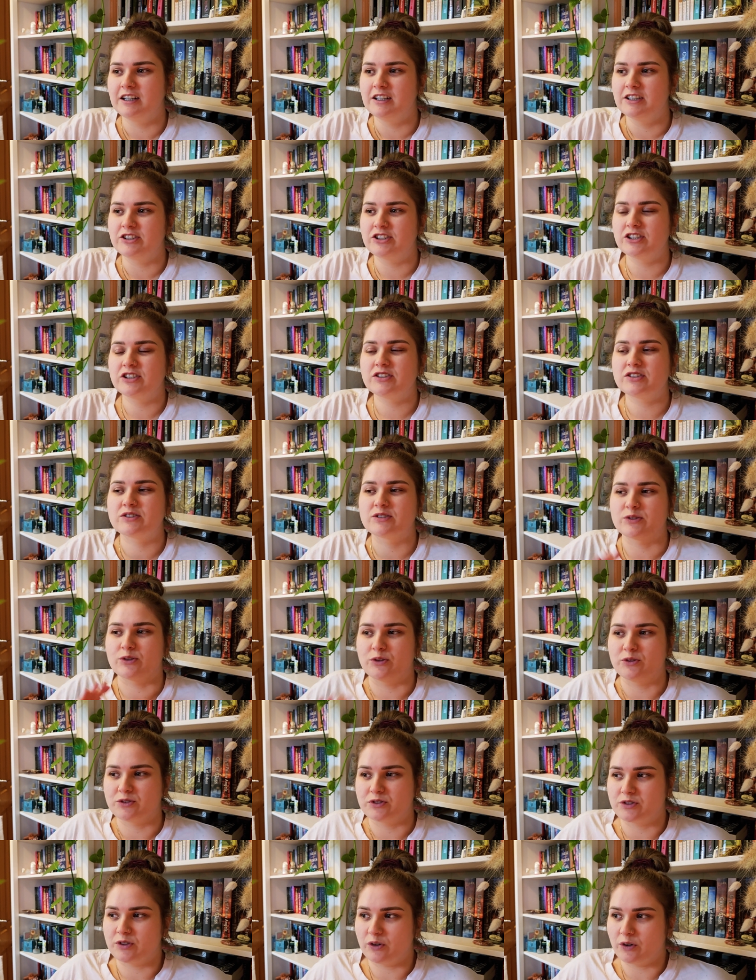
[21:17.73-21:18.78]
just so
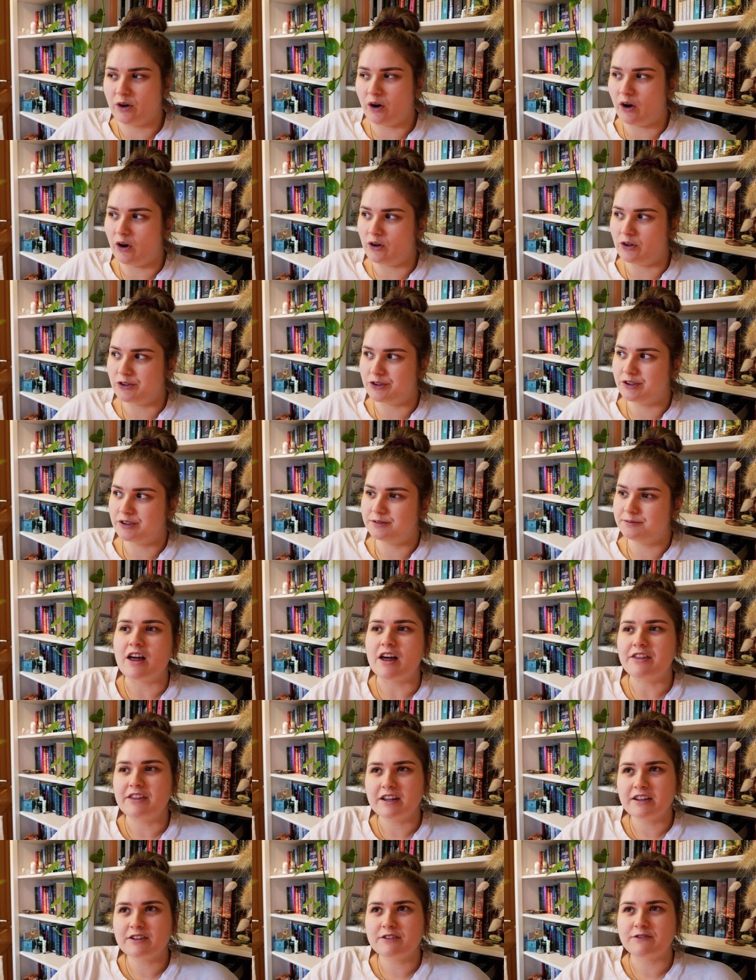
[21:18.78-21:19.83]
so odd. I
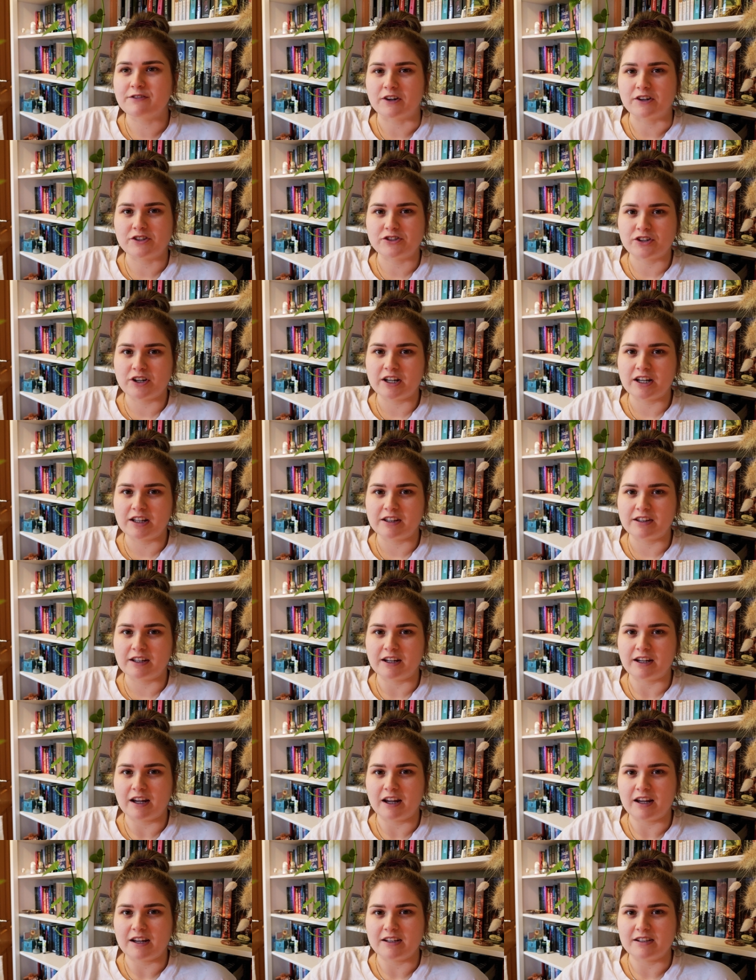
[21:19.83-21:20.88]
think the frustrating thing
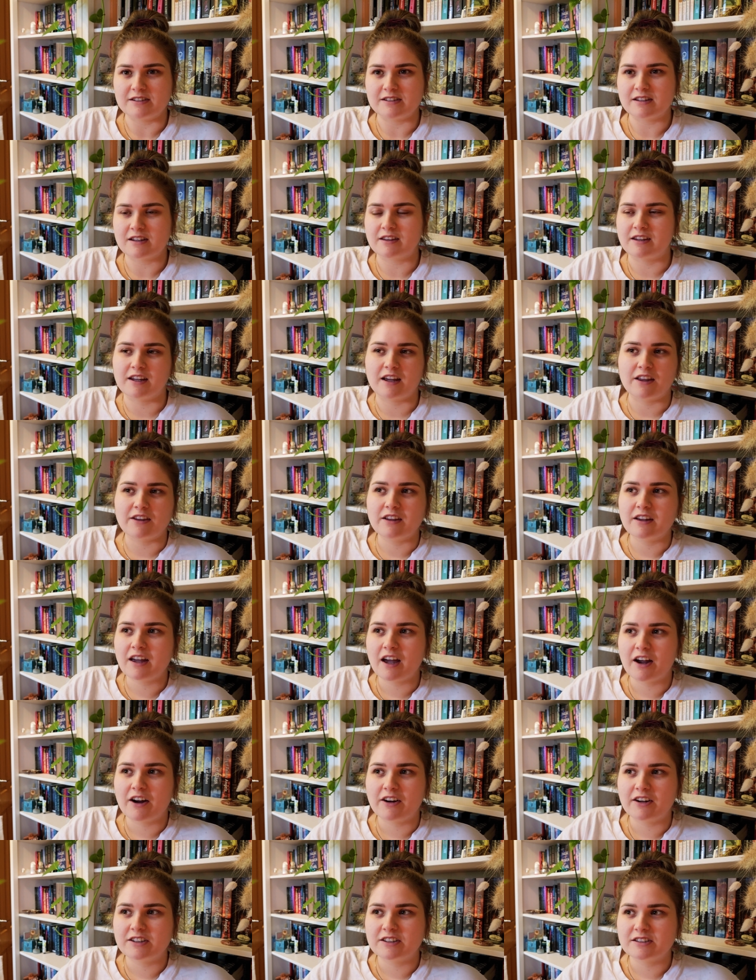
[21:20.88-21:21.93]
is the other
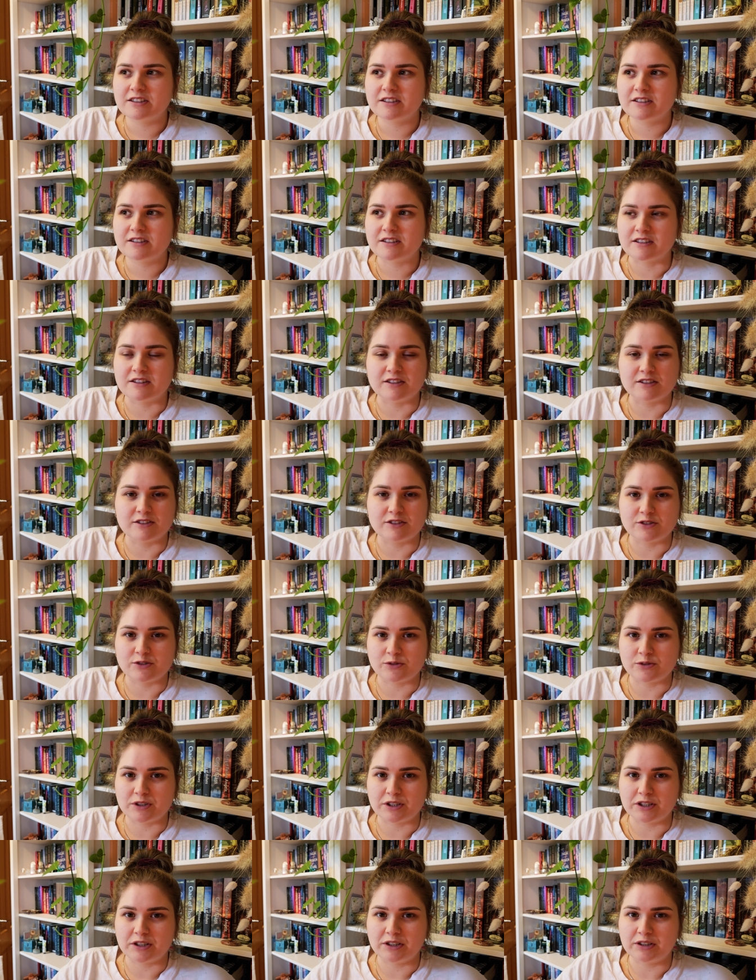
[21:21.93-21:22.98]
characters in the
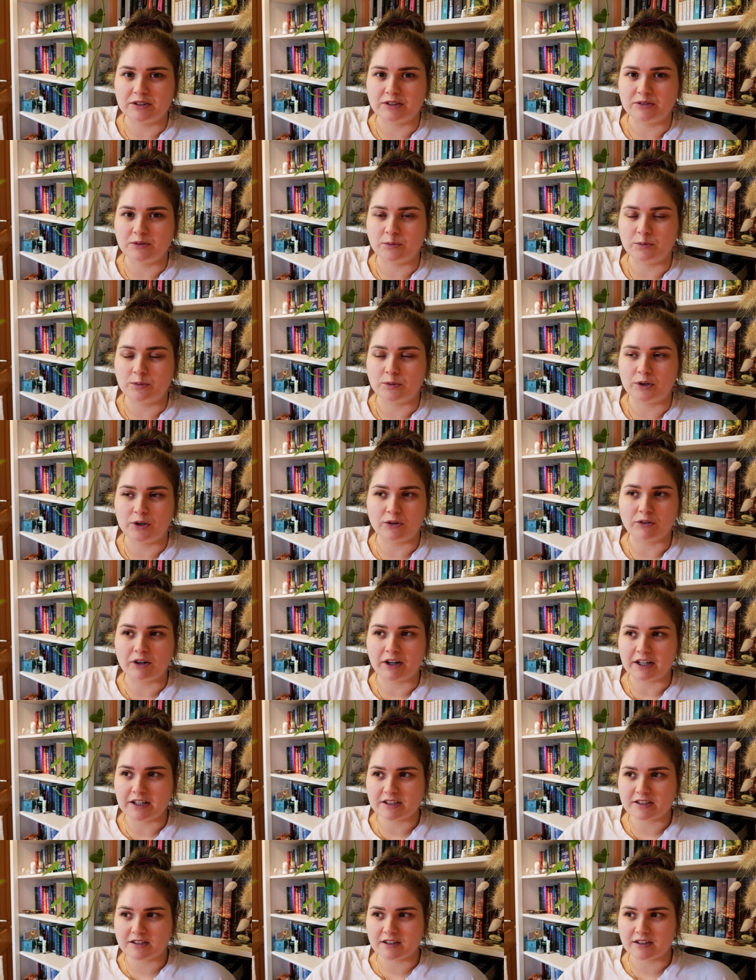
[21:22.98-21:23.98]
story were great.